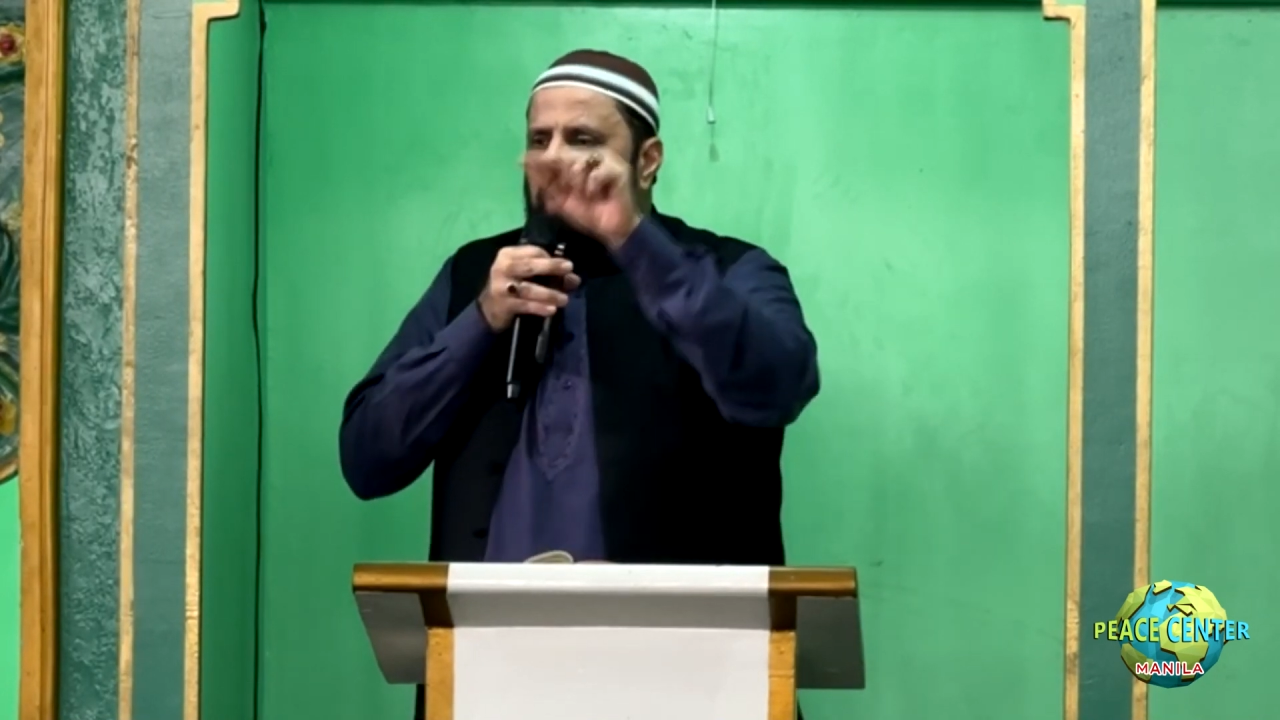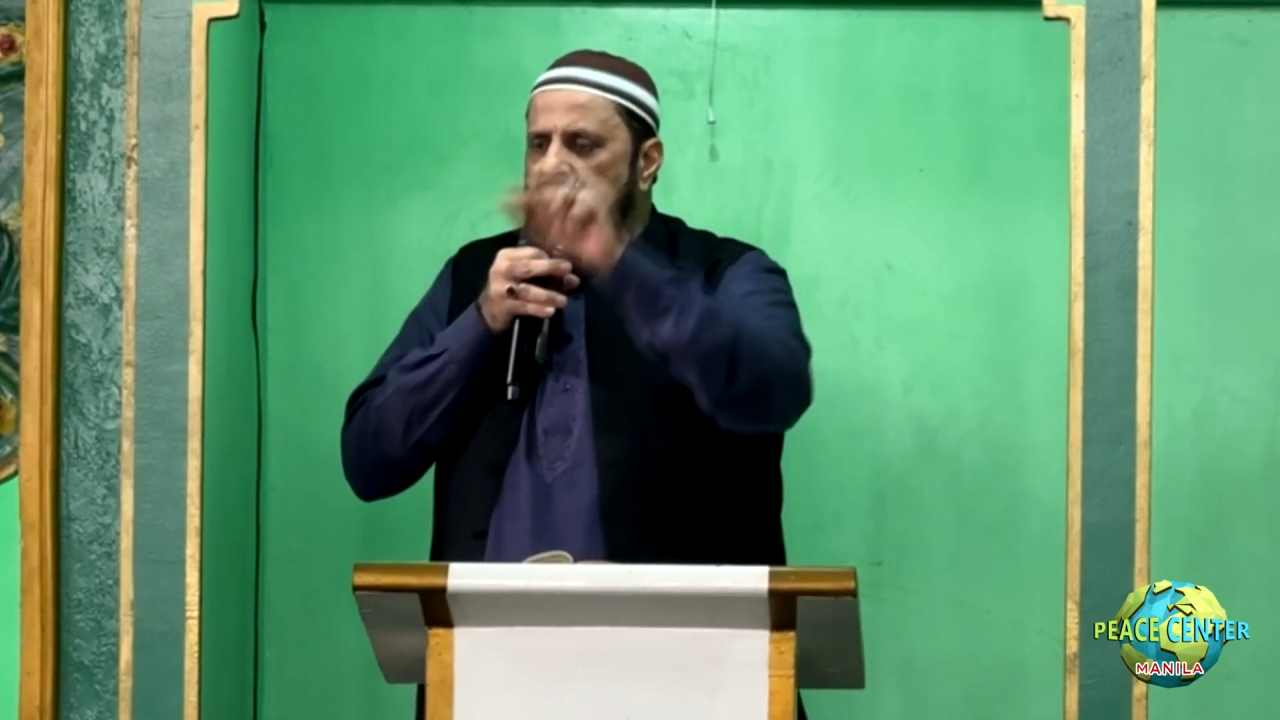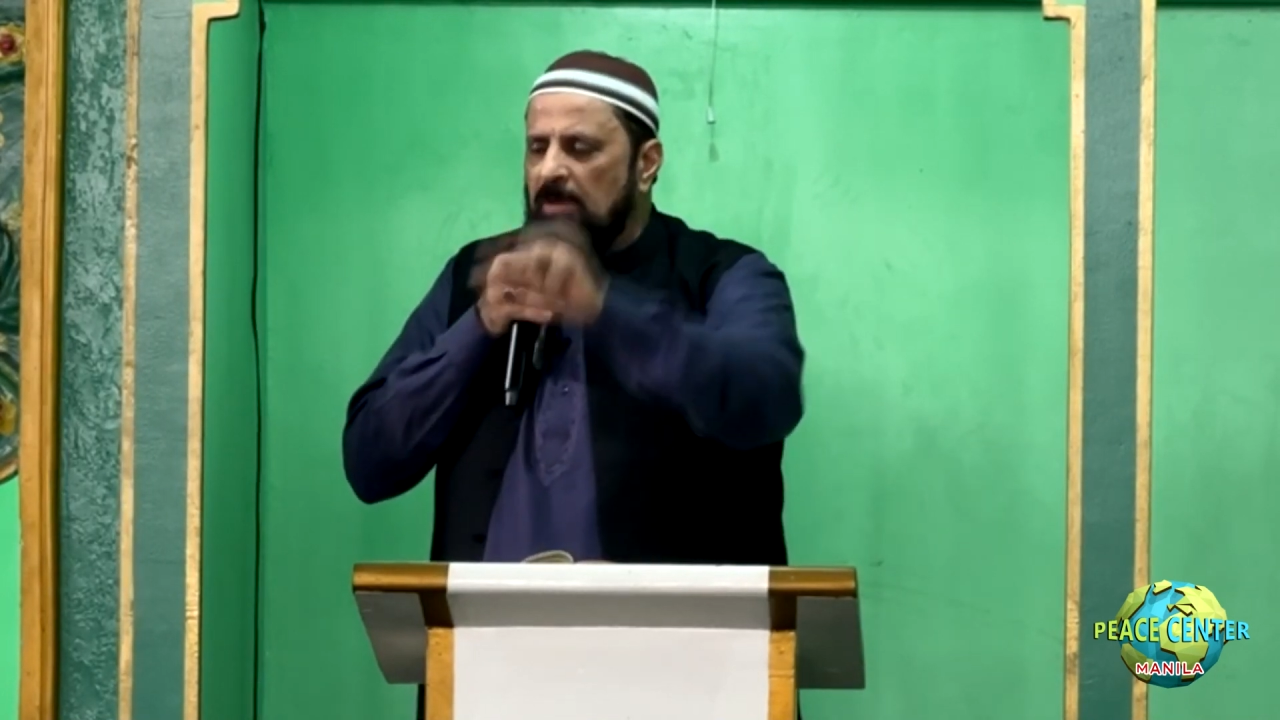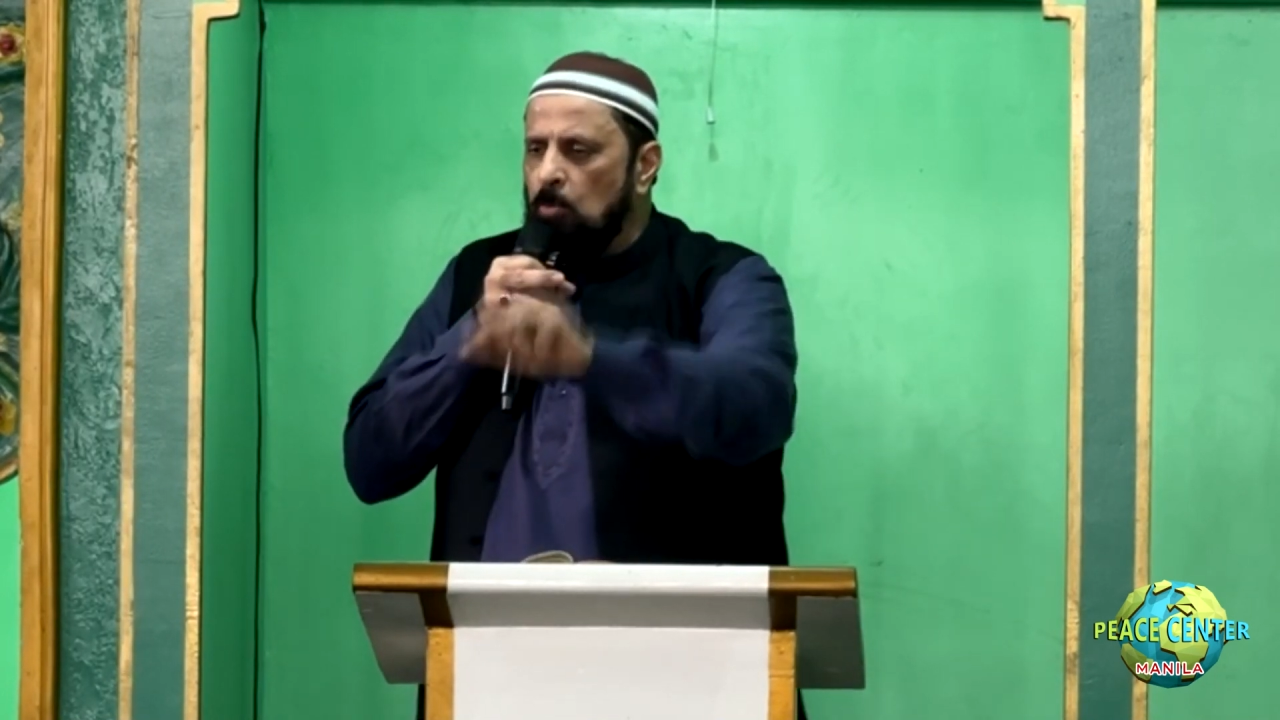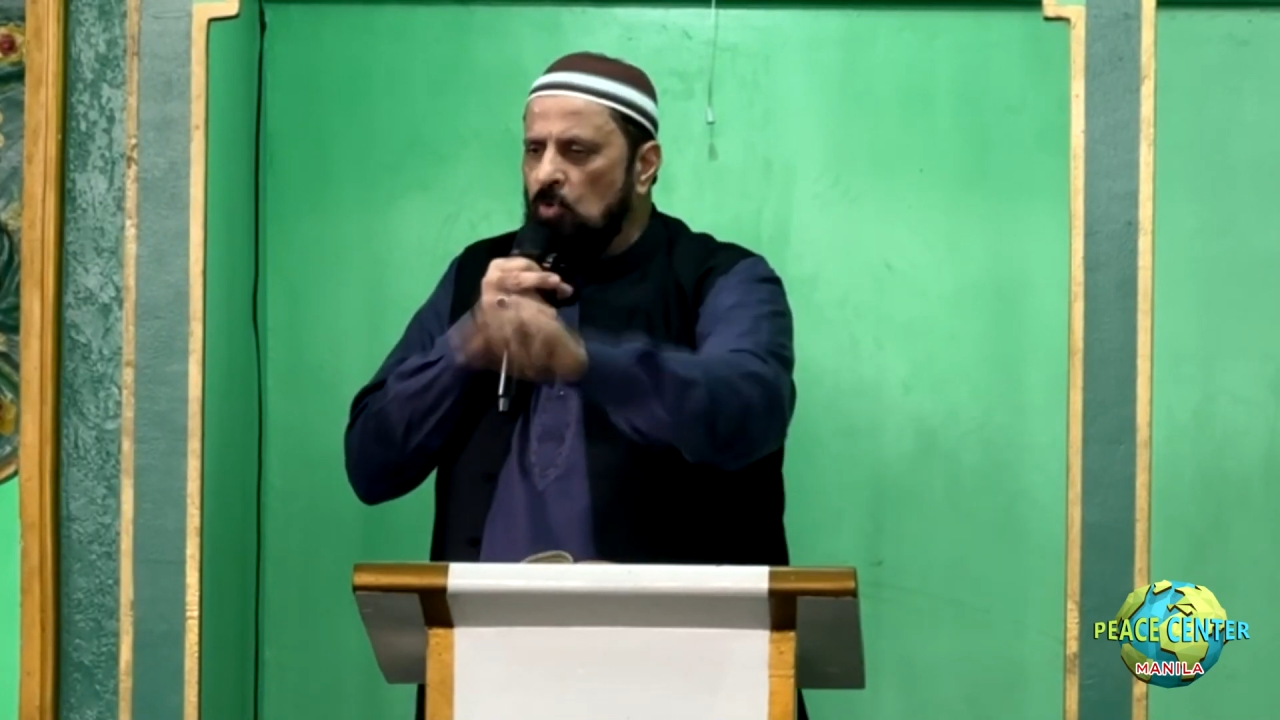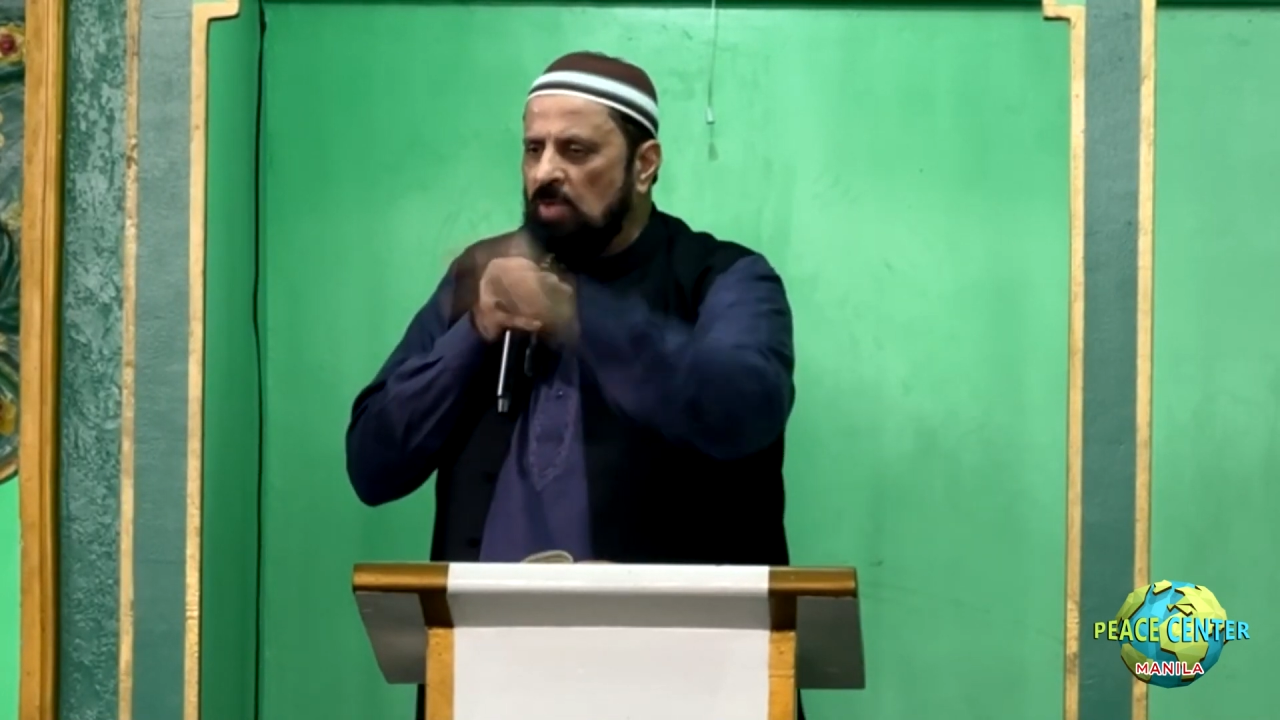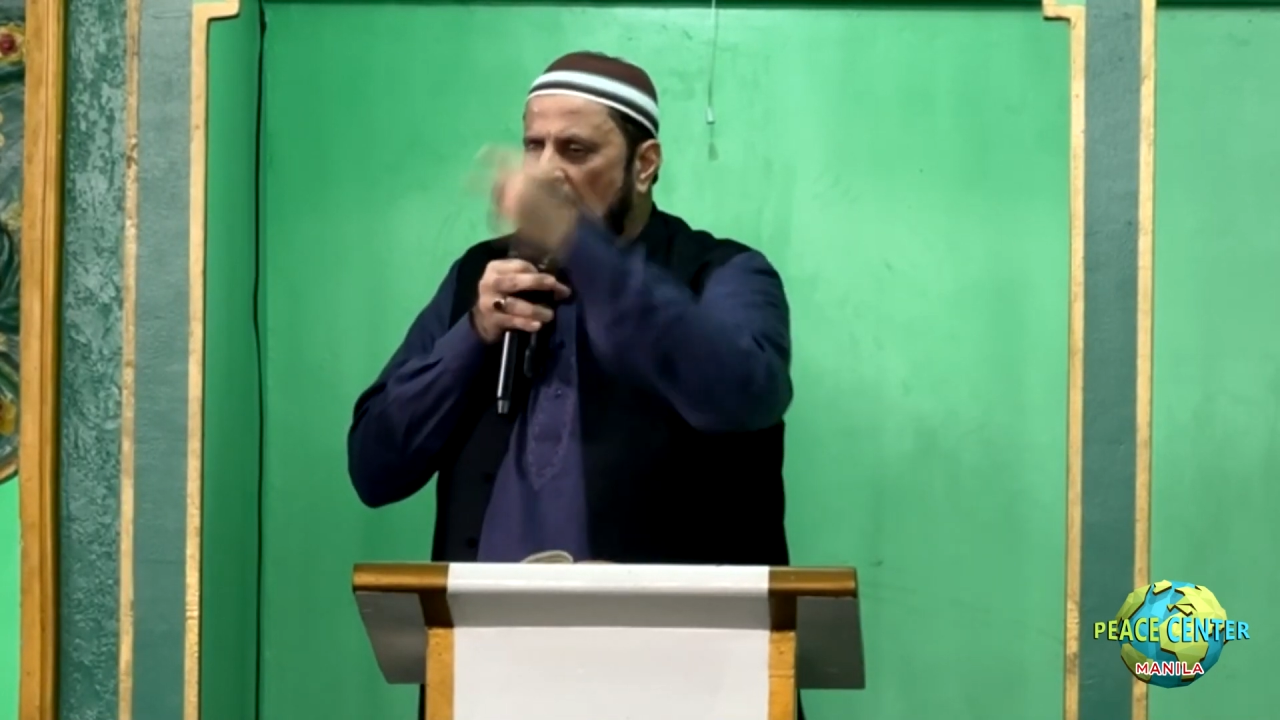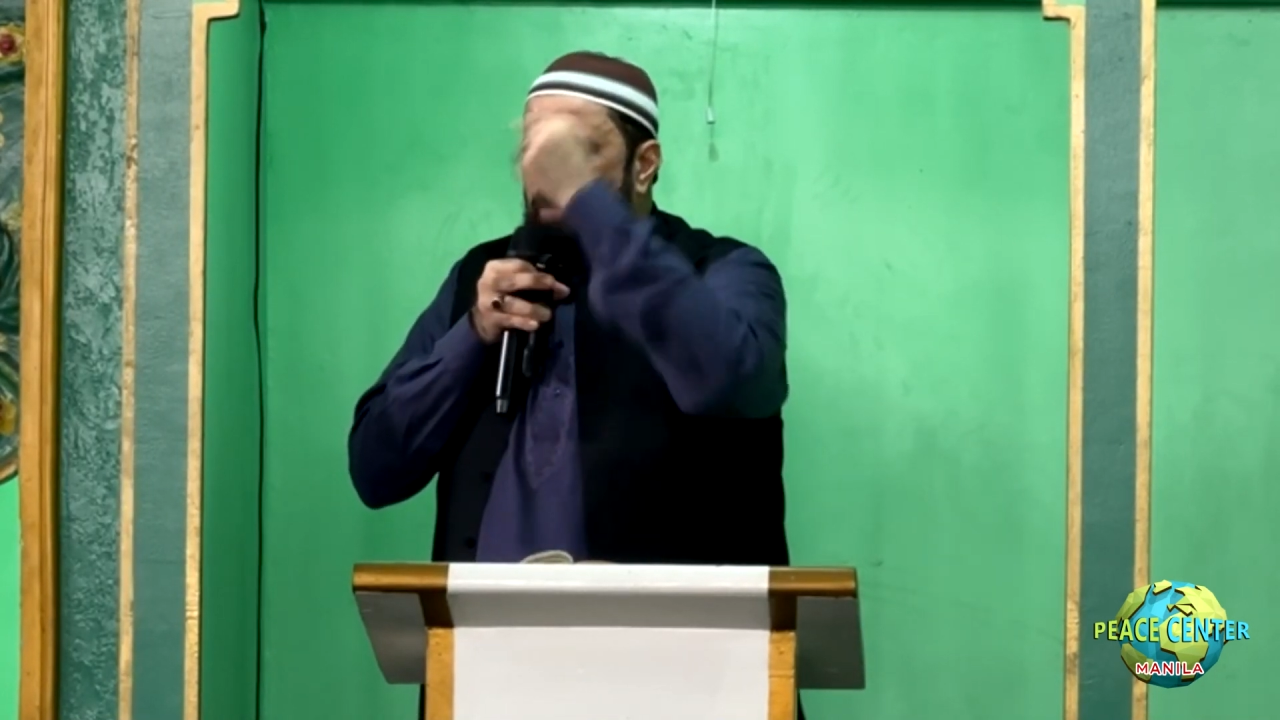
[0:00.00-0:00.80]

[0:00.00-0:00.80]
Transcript: Prophet Musa,